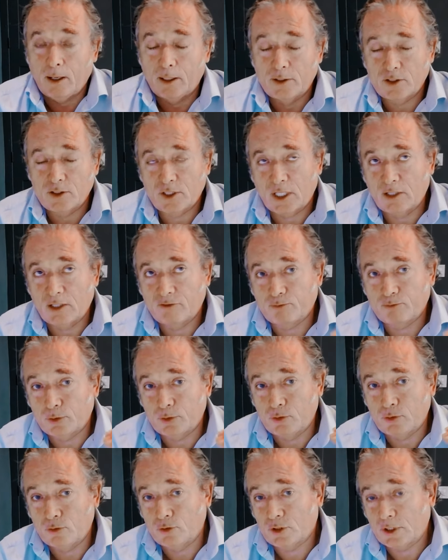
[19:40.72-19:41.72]
And instead of
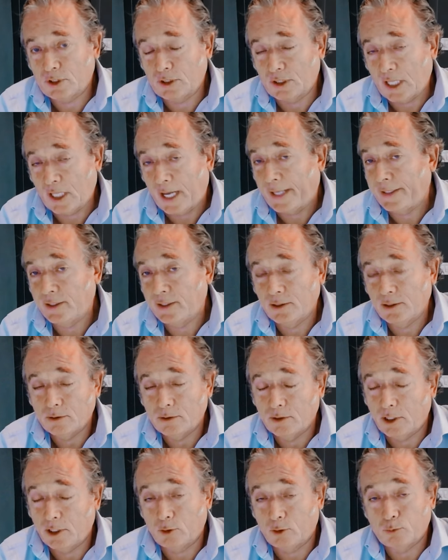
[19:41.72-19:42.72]
producing 9,
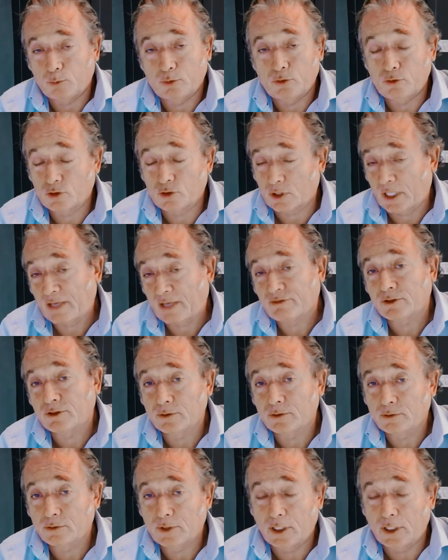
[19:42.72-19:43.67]
they could produce 11.